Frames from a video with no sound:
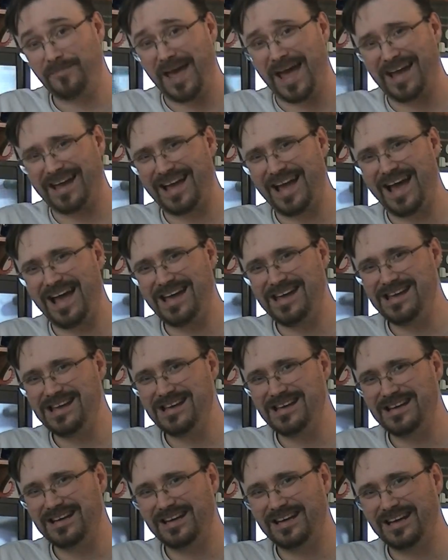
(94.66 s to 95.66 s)
bad guy
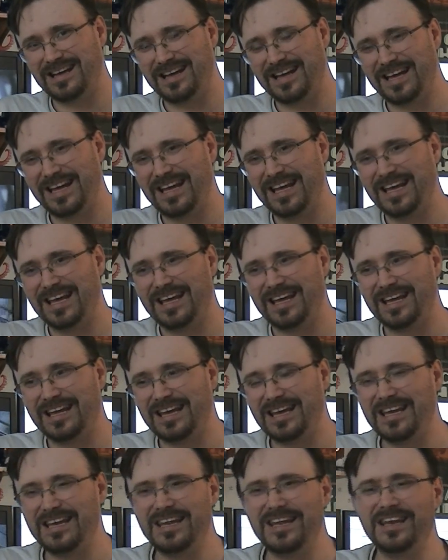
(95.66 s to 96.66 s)

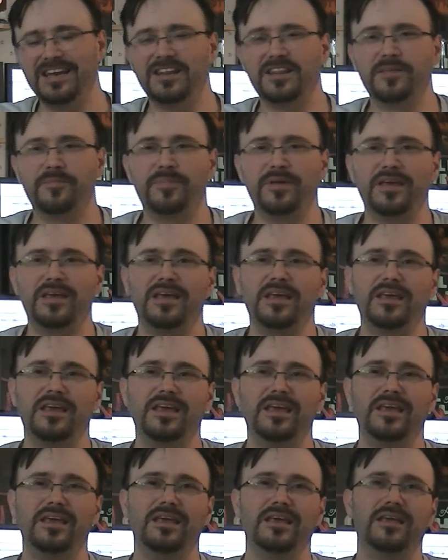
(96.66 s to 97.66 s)
he needed to
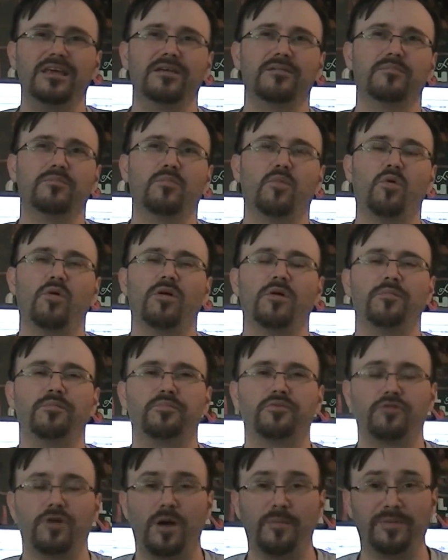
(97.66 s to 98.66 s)
be more
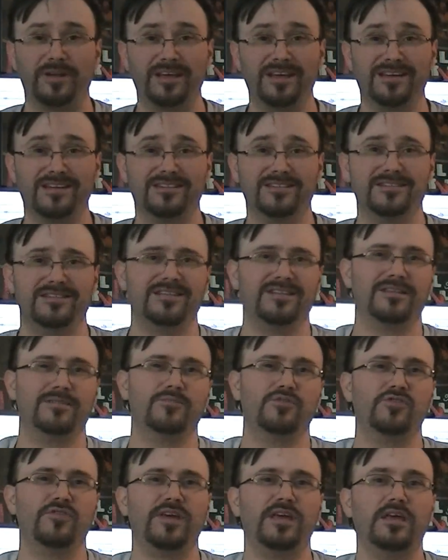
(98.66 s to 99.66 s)
prominent in the
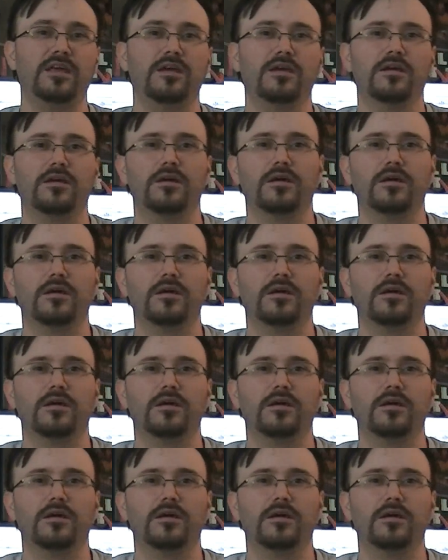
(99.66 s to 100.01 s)
movie